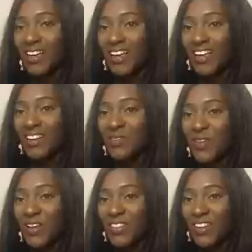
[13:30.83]
Hello,
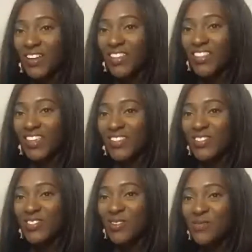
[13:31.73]
Martha. Thank you
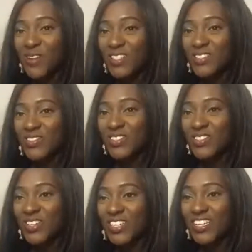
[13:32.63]
so much for
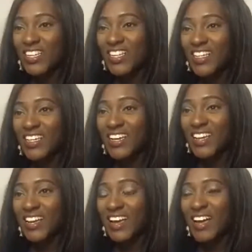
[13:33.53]
joining.
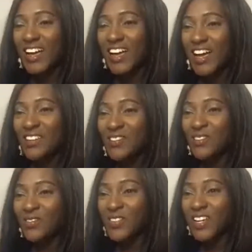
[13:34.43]
Hi,
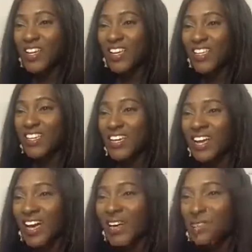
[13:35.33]
Geoffrey.
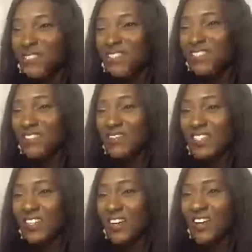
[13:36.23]
Hi, Mrs.
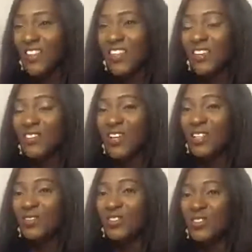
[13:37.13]
Sarika. Thank you
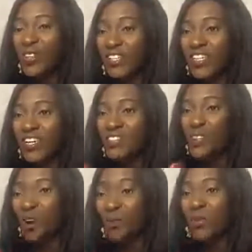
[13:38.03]
guys for joining. As you
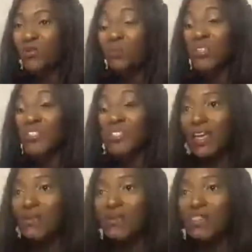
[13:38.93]
hop on, please
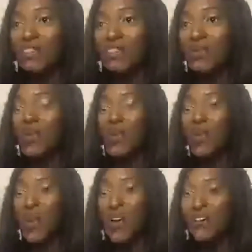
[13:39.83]
let me know
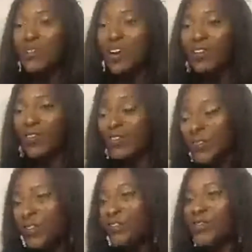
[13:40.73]
where you are
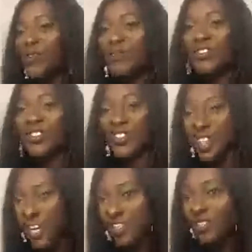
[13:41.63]
viewing
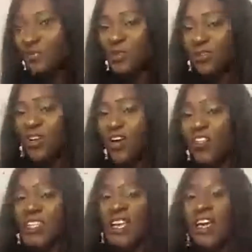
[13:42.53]
from. Share
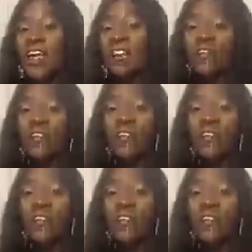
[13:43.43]
this podcast.